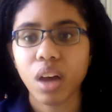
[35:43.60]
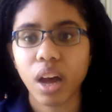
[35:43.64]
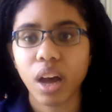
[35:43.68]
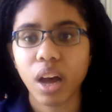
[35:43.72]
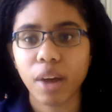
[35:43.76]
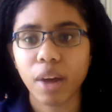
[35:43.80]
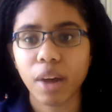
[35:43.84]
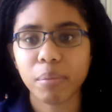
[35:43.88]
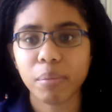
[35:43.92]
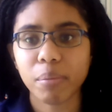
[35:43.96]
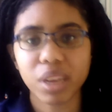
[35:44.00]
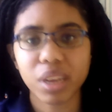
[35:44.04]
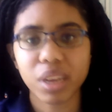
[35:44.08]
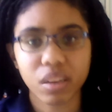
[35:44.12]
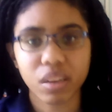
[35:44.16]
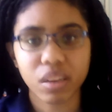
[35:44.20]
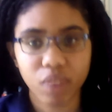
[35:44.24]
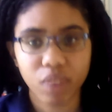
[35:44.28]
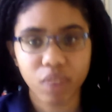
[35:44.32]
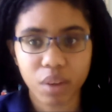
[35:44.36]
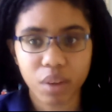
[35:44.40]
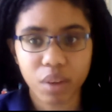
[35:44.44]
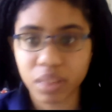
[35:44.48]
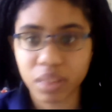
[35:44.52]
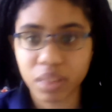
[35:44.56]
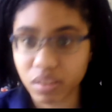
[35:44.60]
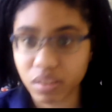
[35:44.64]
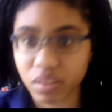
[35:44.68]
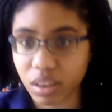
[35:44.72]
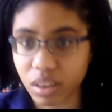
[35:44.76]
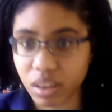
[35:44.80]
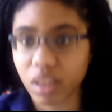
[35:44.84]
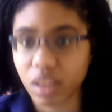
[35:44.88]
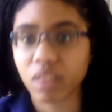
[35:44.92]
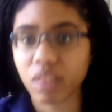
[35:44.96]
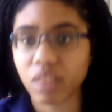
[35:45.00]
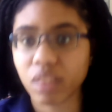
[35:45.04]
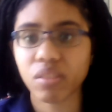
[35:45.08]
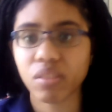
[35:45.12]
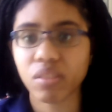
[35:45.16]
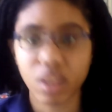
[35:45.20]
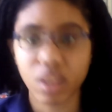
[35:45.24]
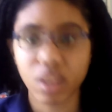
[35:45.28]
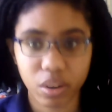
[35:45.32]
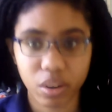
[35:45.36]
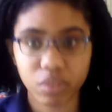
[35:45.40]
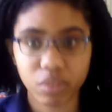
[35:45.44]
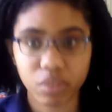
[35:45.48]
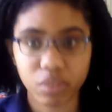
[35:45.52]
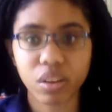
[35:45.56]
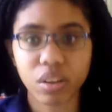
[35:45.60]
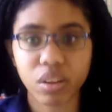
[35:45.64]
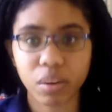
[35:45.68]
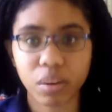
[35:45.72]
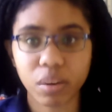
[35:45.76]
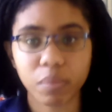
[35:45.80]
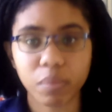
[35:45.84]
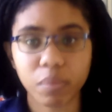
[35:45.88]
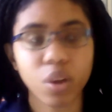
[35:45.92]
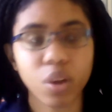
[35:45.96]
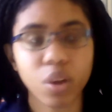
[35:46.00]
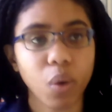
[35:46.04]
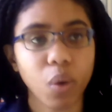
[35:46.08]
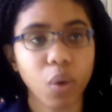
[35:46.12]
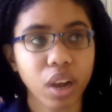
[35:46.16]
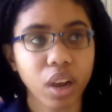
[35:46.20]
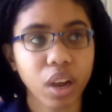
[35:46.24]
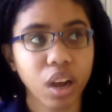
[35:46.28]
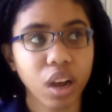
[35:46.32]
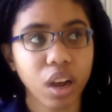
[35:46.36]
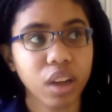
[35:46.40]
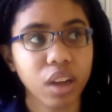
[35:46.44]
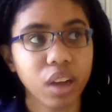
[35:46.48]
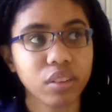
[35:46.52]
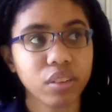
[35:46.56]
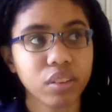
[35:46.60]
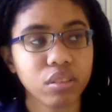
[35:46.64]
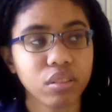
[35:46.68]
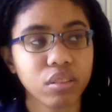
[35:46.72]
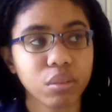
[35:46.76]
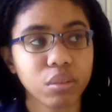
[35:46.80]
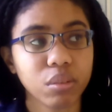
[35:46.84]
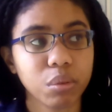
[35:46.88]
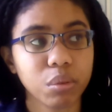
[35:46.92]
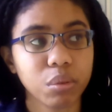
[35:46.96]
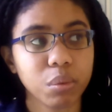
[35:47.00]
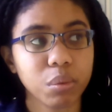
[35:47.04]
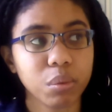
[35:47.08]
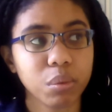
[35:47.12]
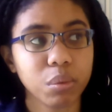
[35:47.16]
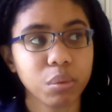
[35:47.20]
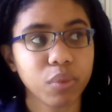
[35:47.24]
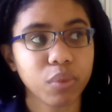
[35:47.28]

being involved in the Sedalia Singers and going on to